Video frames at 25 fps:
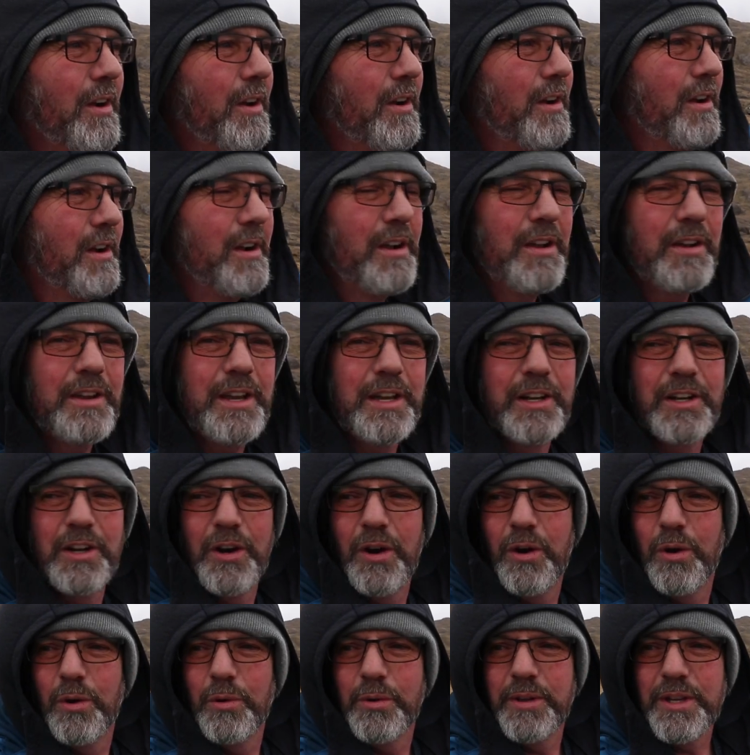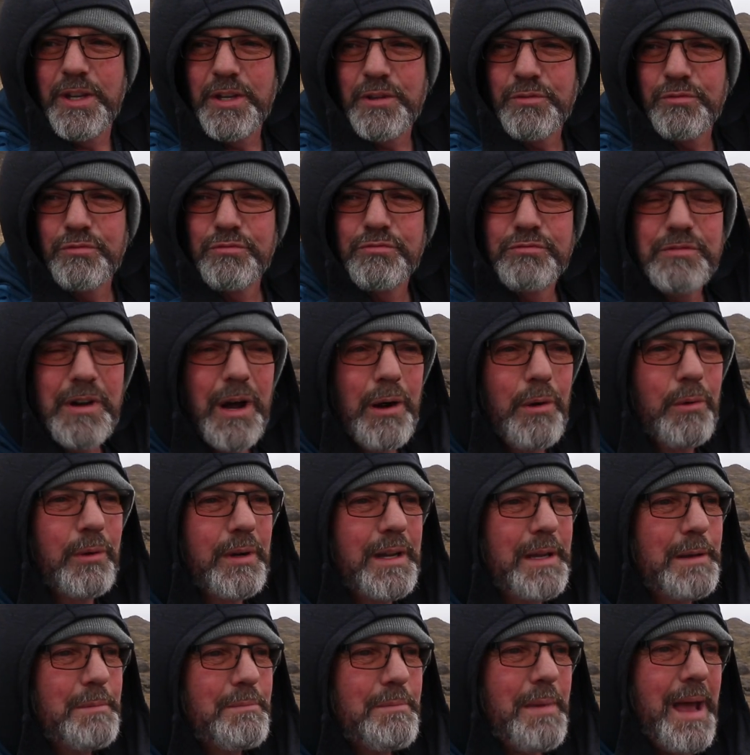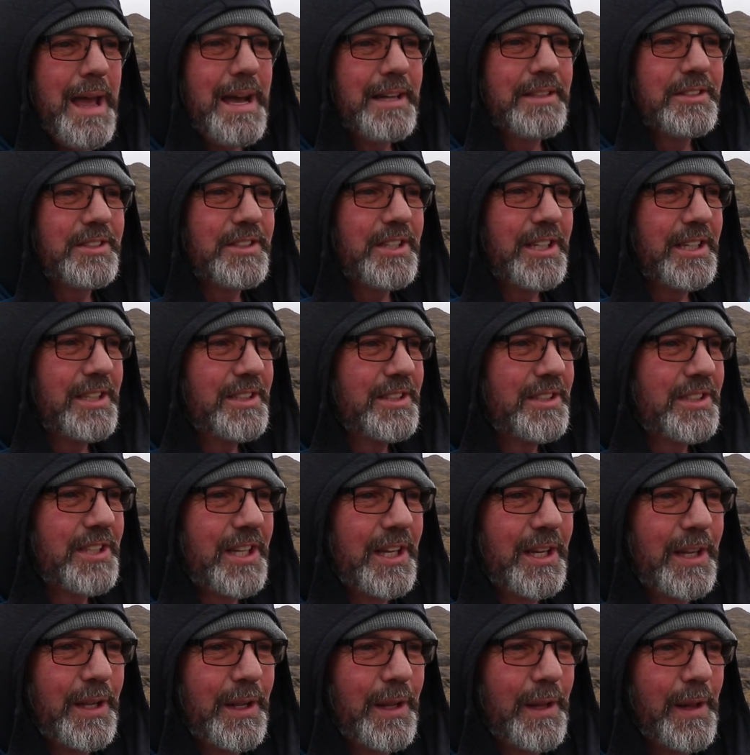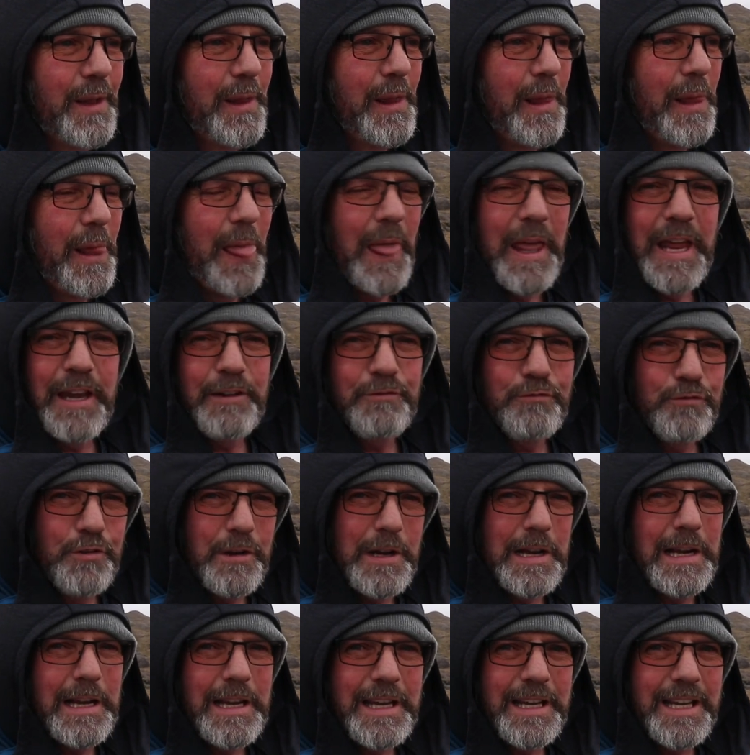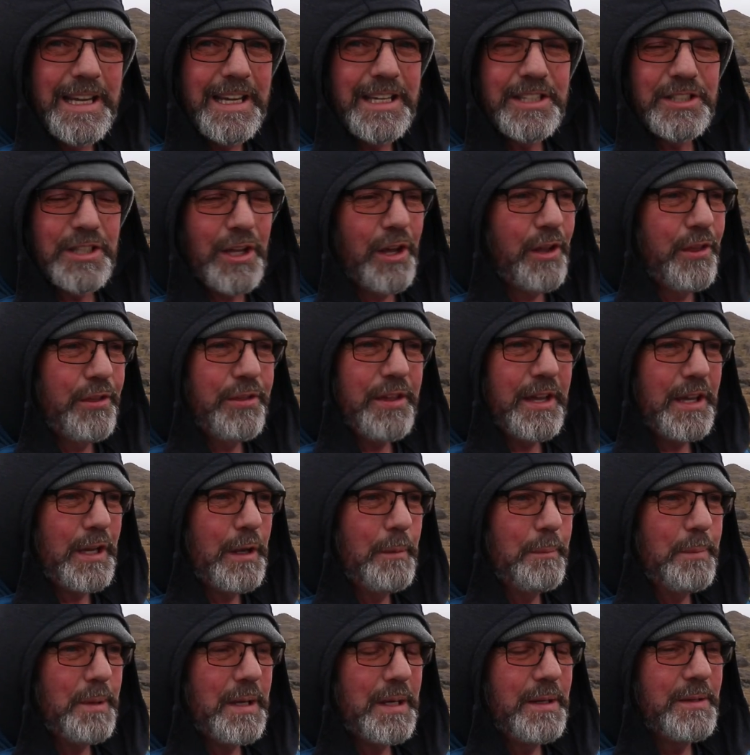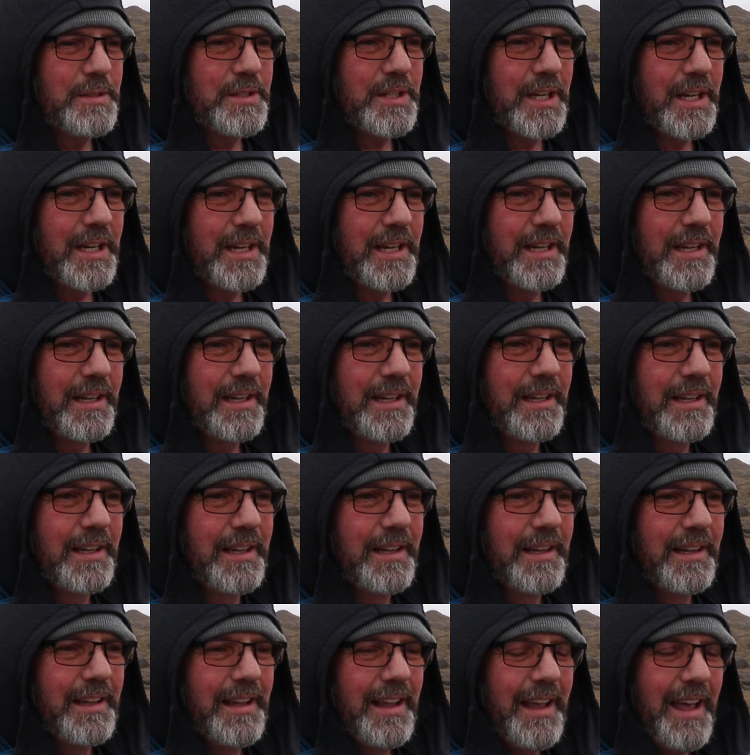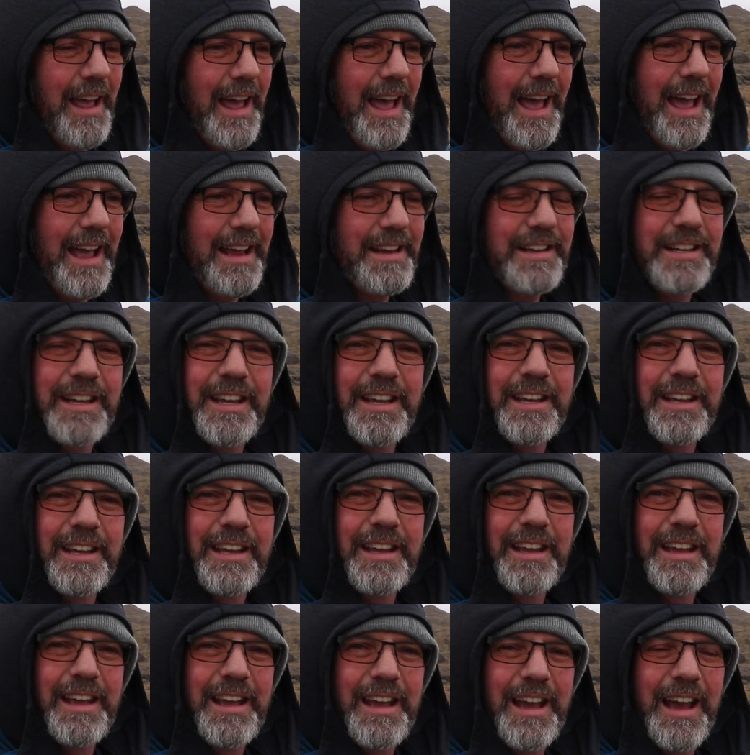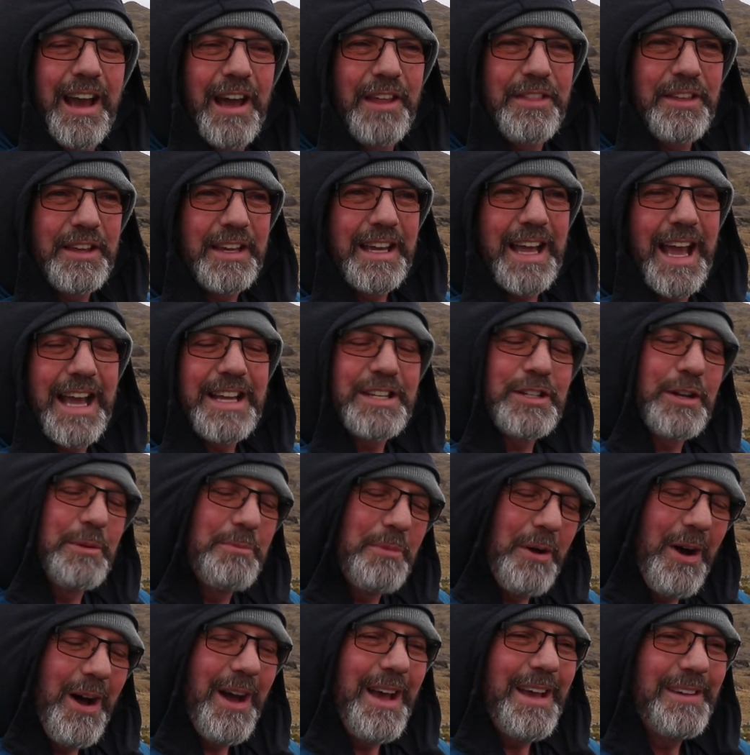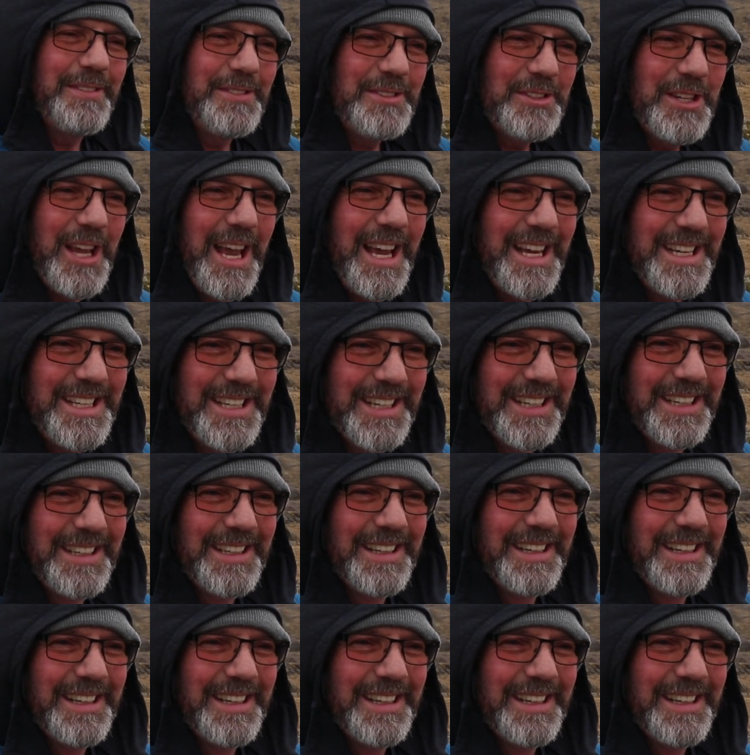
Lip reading: looking at all these rolling mountains, it really is a thing of beauty. And I think, as I might have said,